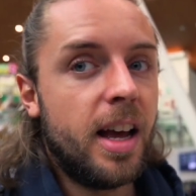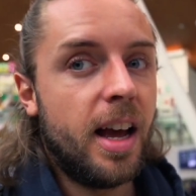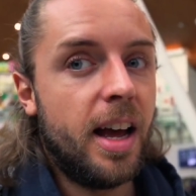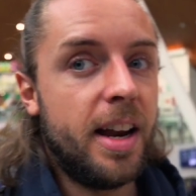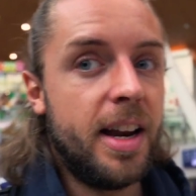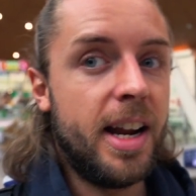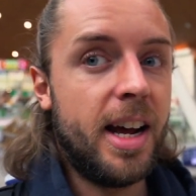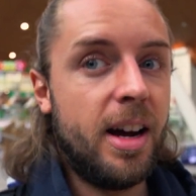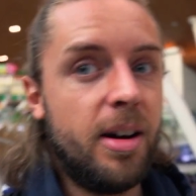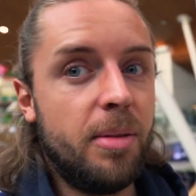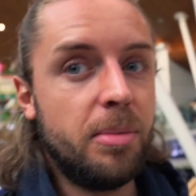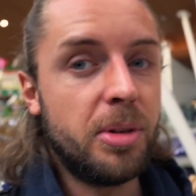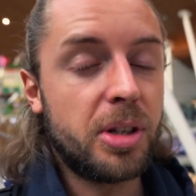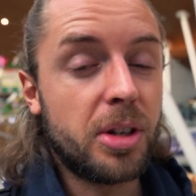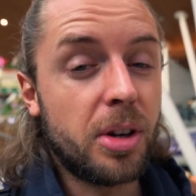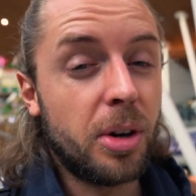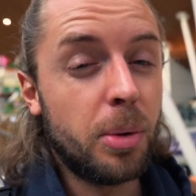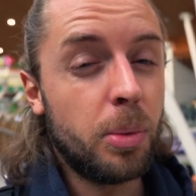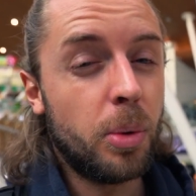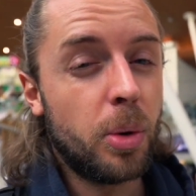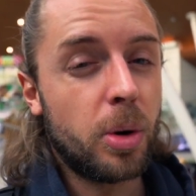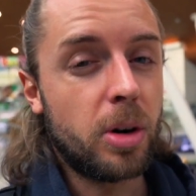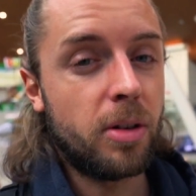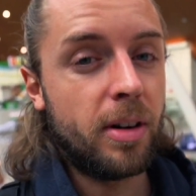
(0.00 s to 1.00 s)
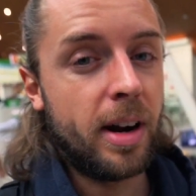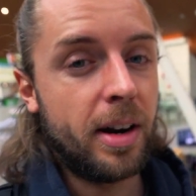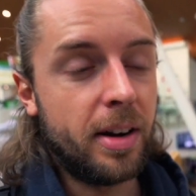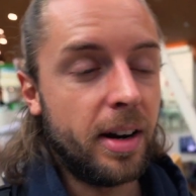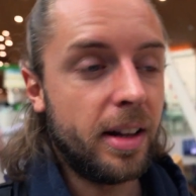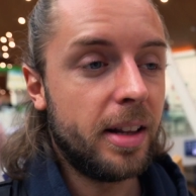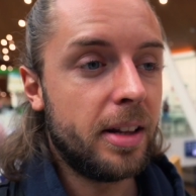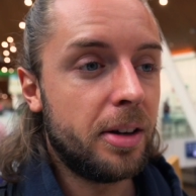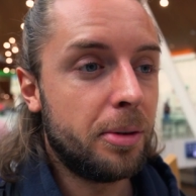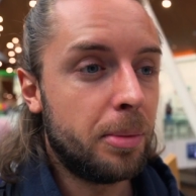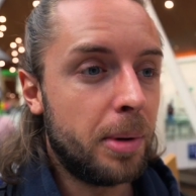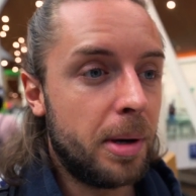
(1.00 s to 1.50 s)
And now I'm just going to walk around a
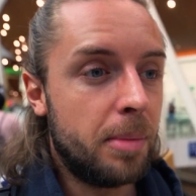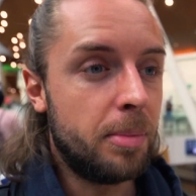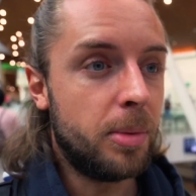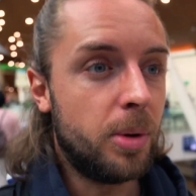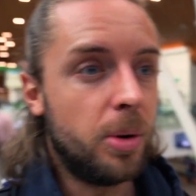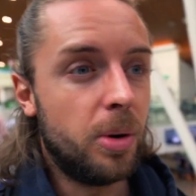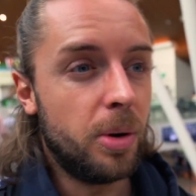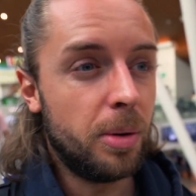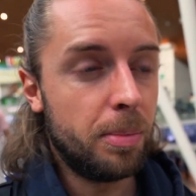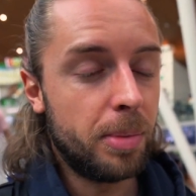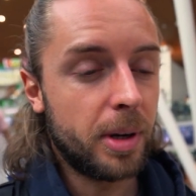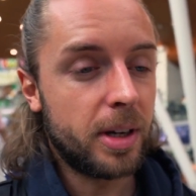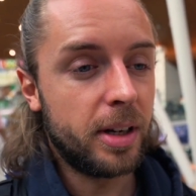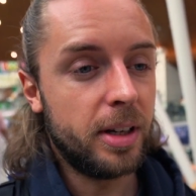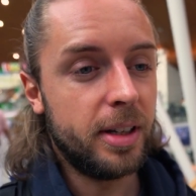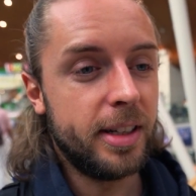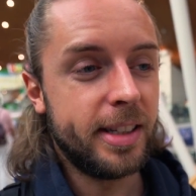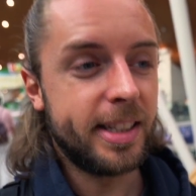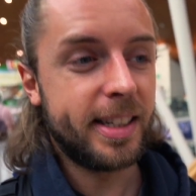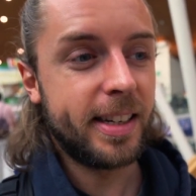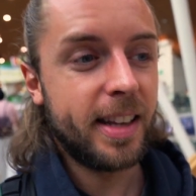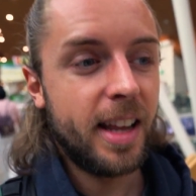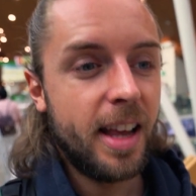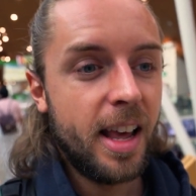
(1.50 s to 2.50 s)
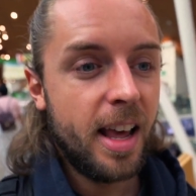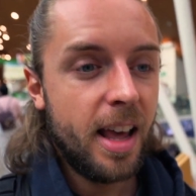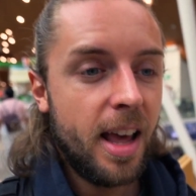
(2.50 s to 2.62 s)
little bit more because